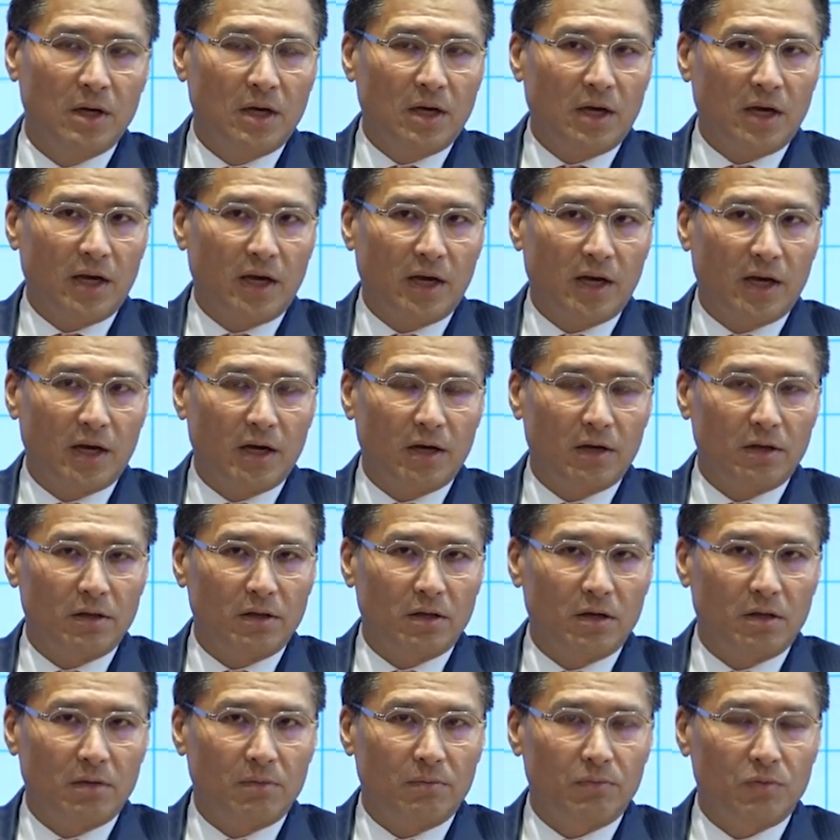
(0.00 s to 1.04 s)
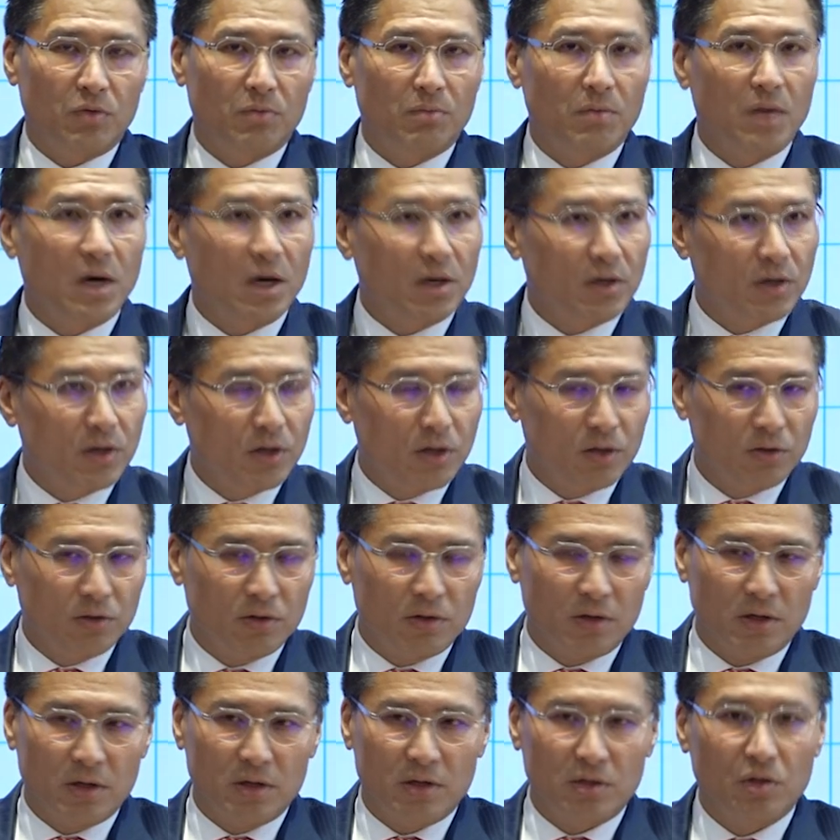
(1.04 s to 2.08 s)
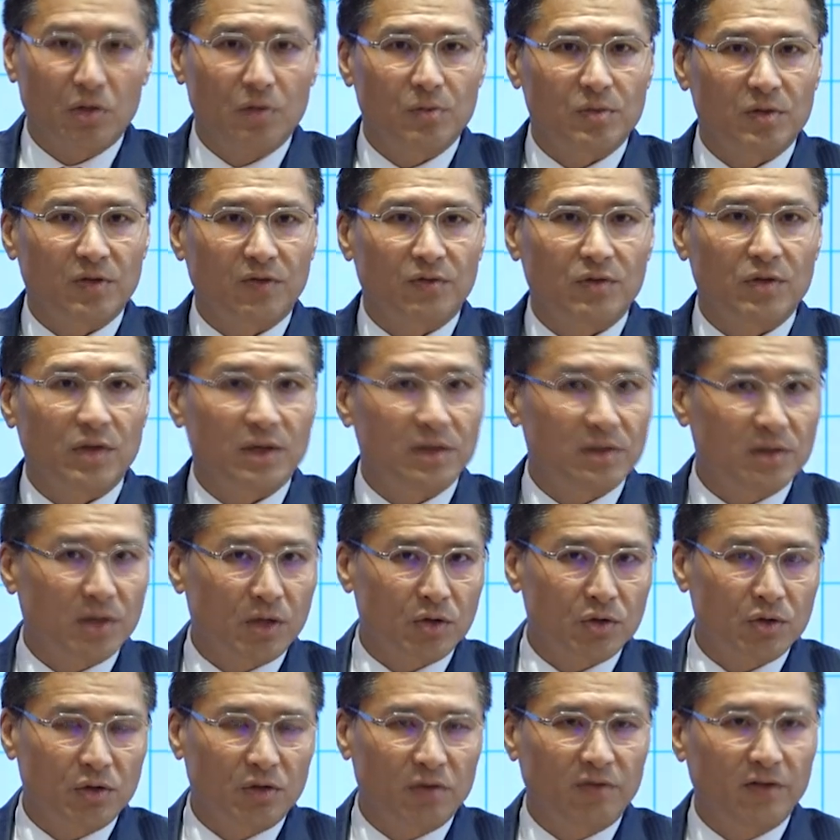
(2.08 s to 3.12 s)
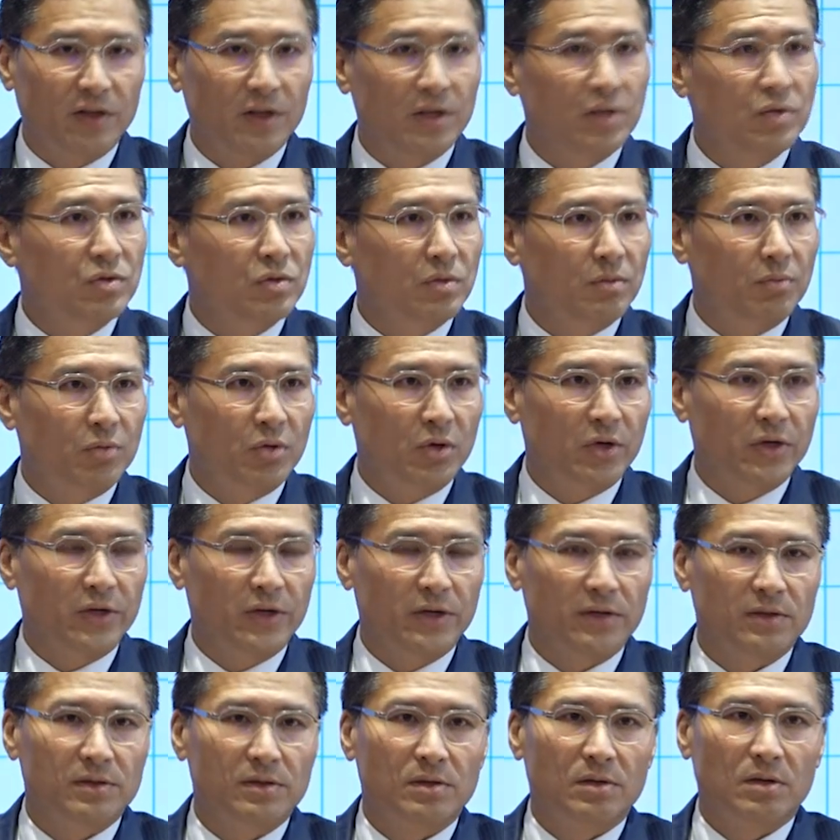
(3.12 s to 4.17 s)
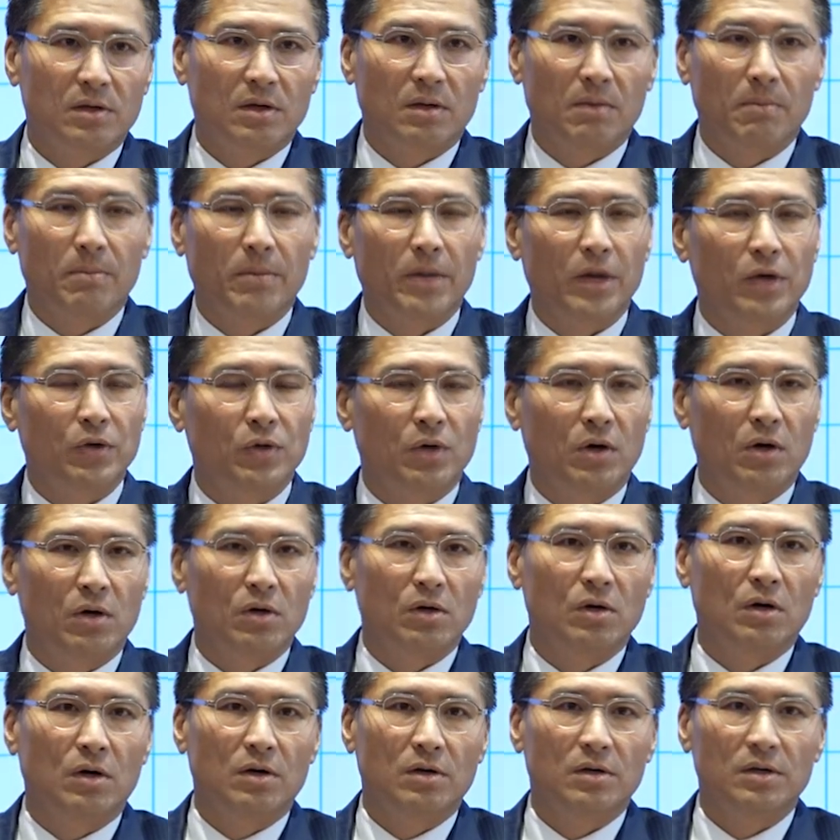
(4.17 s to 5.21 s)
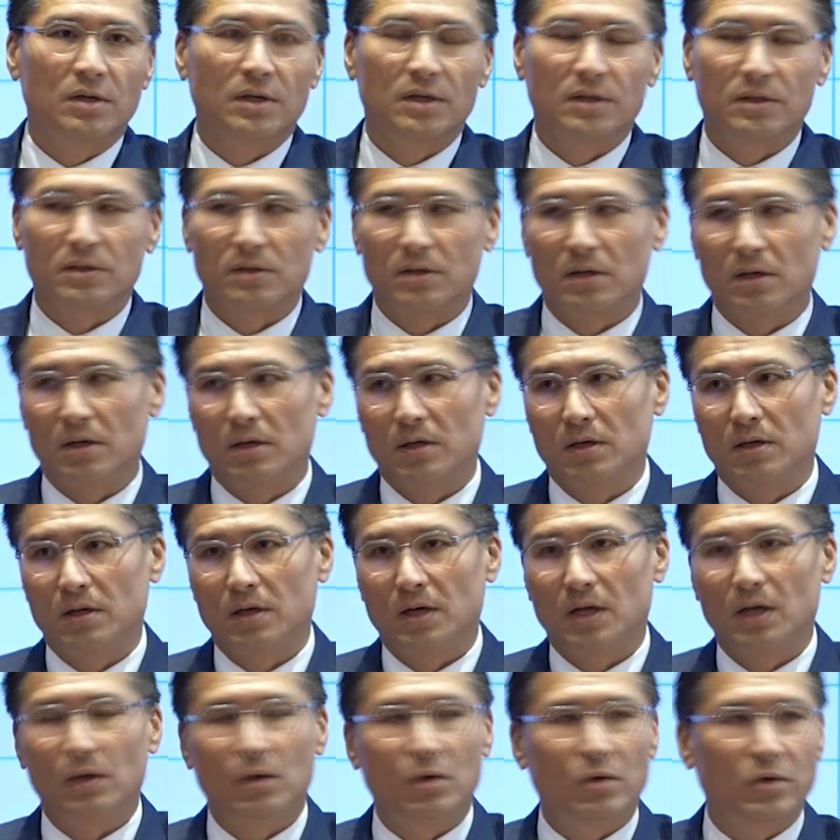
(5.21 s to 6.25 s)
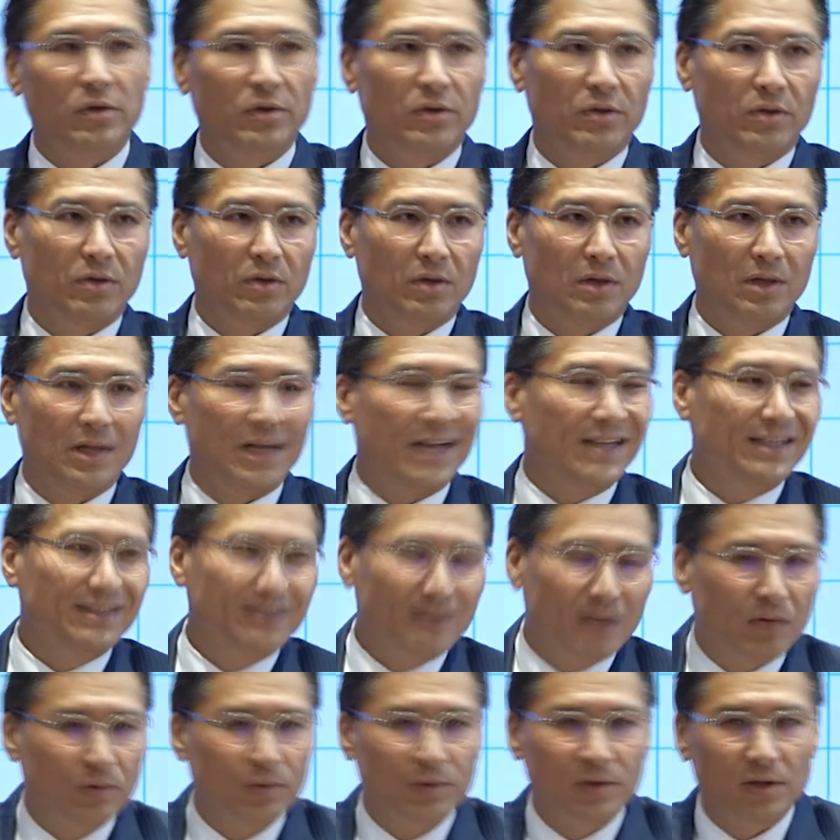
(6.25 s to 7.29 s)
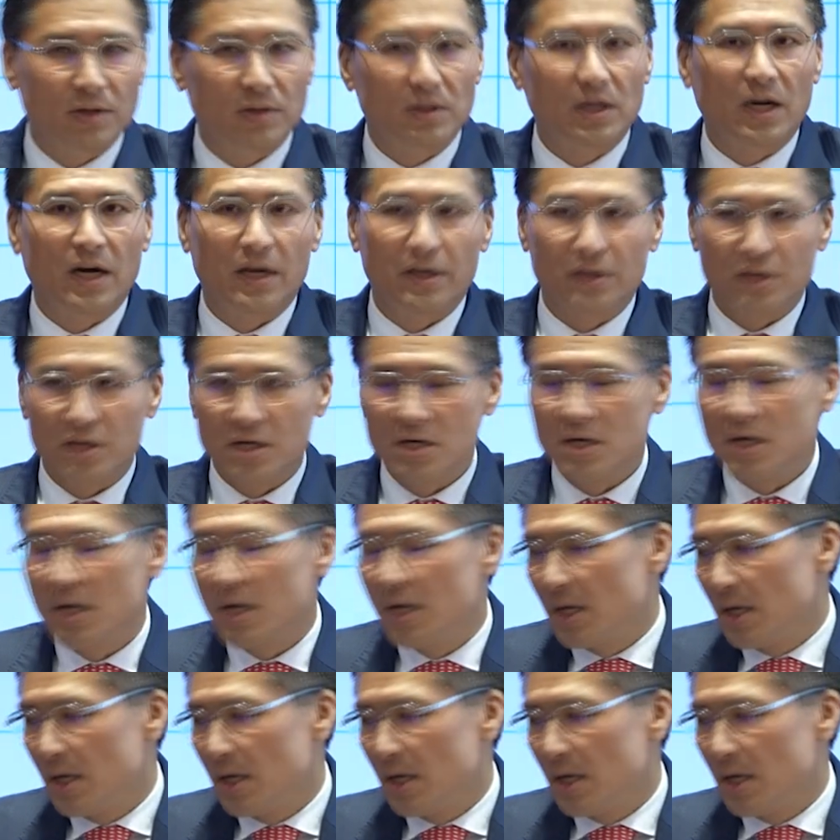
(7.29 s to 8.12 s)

And the market in terms of transactional financial products compared to Hong Kong is a lot less, I would say tiny.